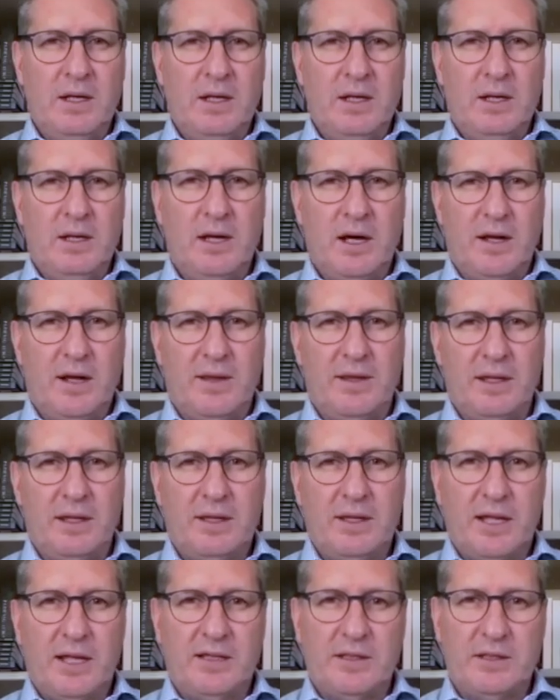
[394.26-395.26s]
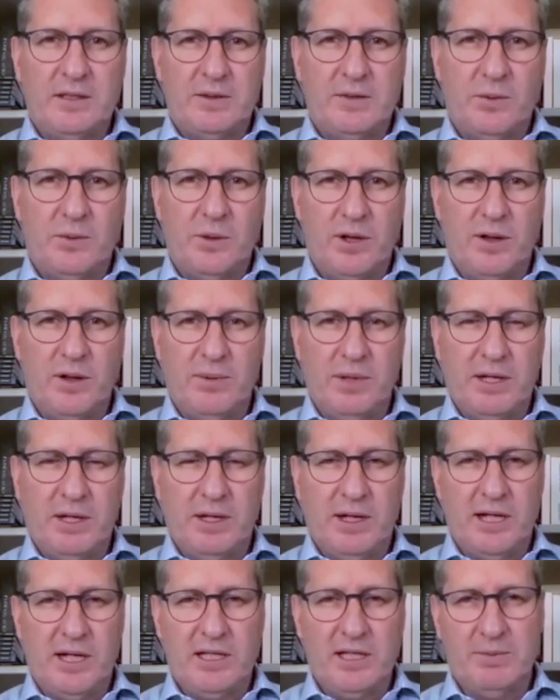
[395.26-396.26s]
Yeah, I think that's one of the big
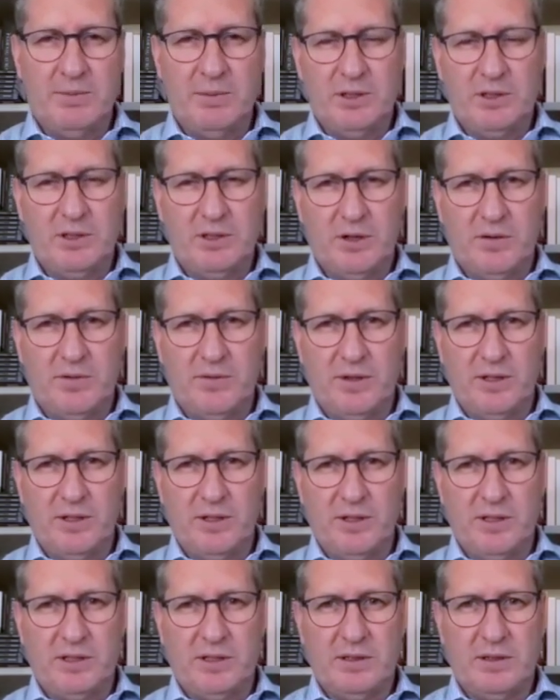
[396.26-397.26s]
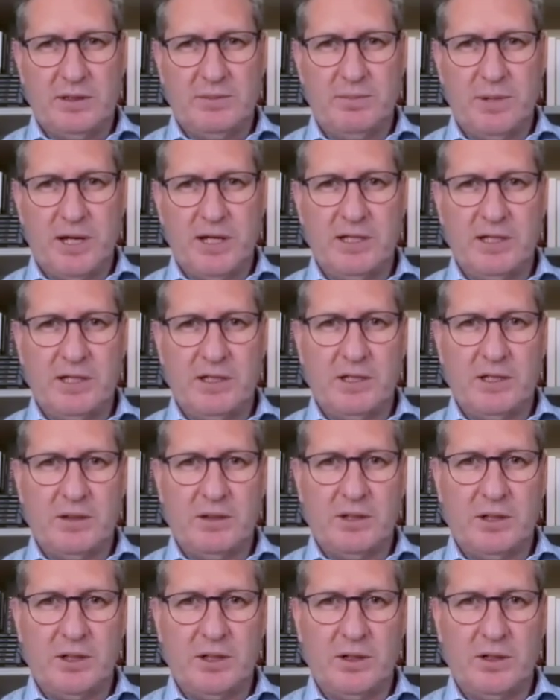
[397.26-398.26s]
announcements of this budget.
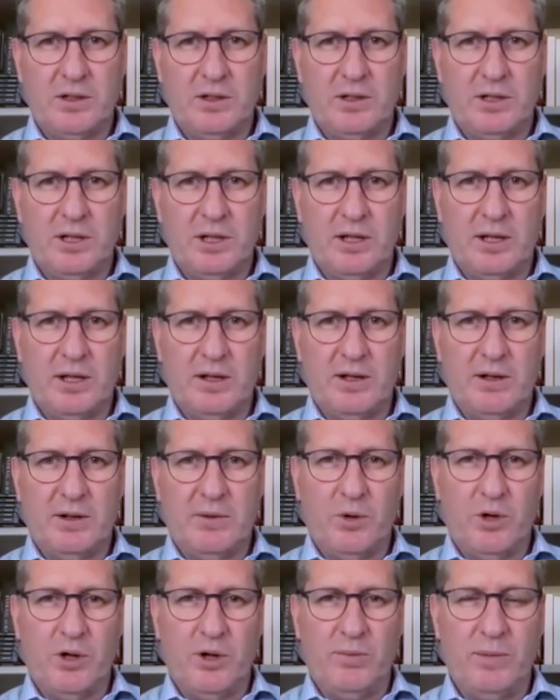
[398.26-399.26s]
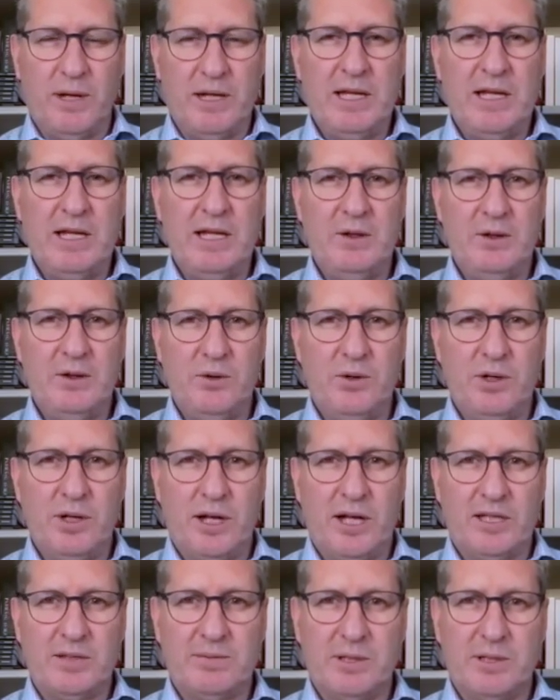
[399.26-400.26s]
There weren't many new
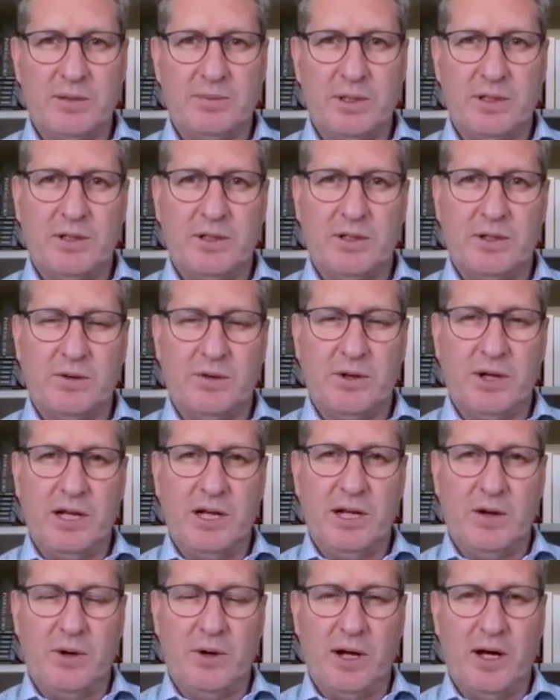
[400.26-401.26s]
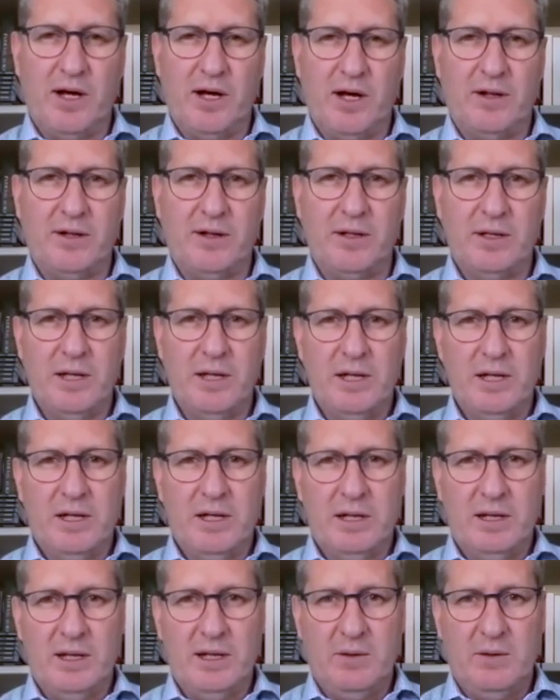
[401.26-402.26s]
announcements, but really around
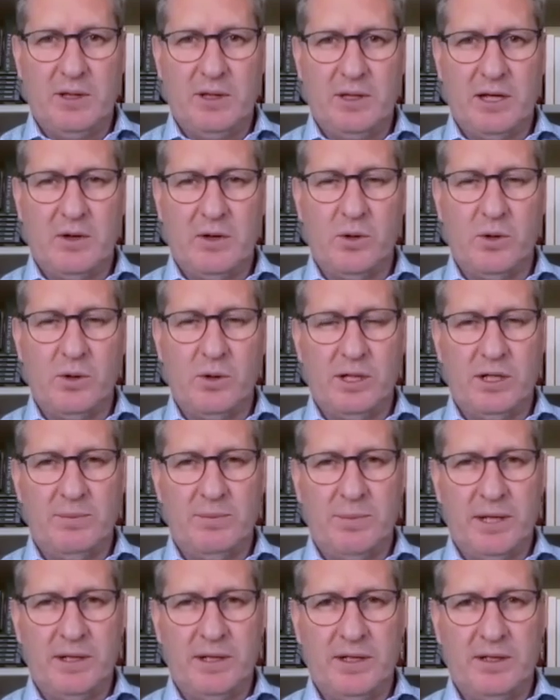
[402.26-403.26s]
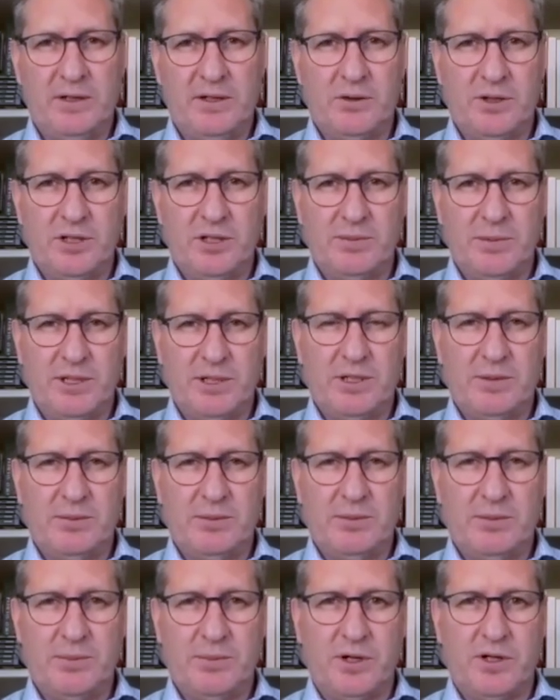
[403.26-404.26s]
what they call independent
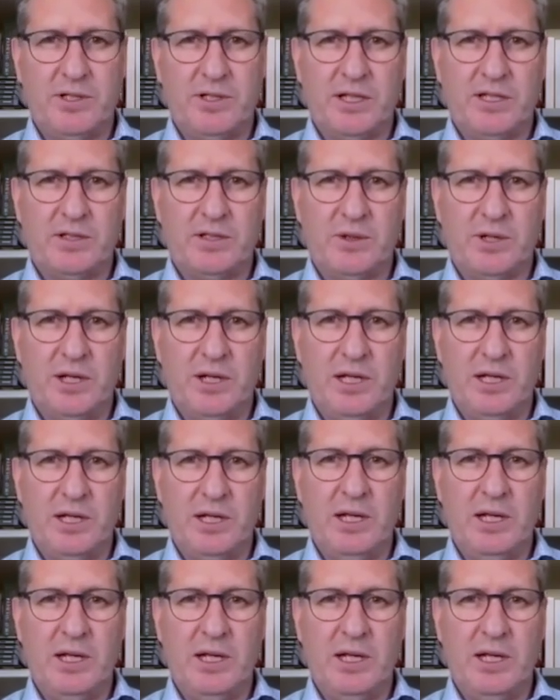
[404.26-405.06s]
transmission projects, really